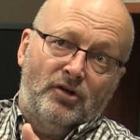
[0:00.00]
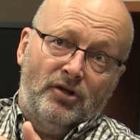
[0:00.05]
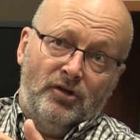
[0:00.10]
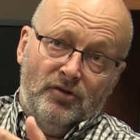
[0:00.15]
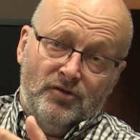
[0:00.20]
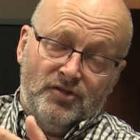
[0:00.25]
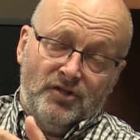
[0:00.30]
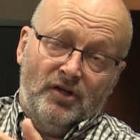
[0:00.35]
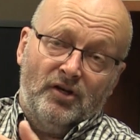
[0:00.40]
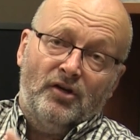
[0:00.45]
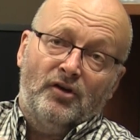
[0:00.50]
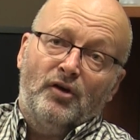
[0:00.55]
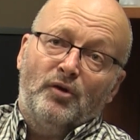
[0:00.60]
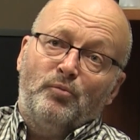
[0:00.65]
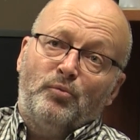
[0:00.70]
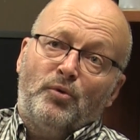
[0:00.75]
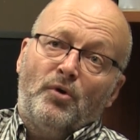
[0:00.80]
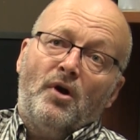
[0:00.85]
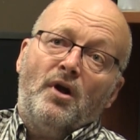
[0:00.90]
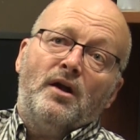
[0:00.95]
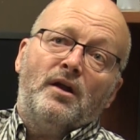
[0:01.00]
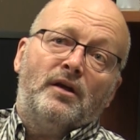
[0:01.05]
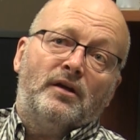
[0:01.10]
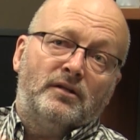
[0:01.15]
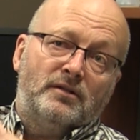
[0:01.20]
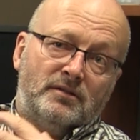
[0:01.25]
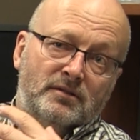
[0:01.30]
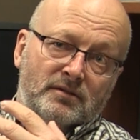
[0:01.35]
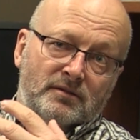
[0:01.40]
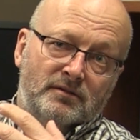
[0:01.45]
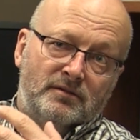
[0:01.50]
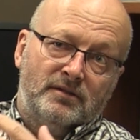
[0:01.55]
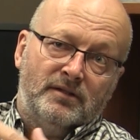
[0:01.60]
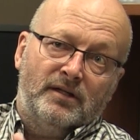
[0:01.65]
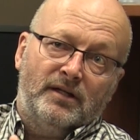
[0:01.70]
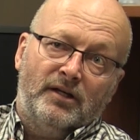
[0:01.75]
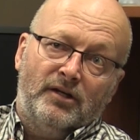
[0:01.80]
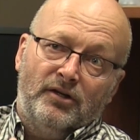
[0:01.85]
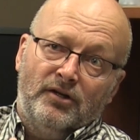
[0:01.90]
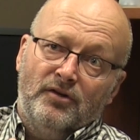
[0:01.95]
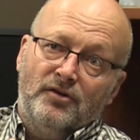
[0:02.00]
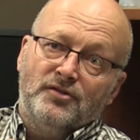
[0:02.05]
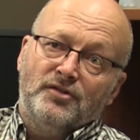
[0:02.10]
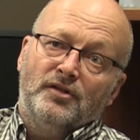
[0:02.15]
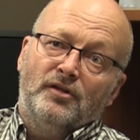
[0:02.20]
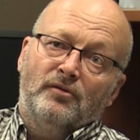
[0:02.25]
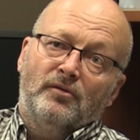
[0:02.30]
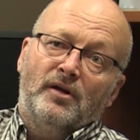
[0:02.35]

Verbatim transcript: using a good product, using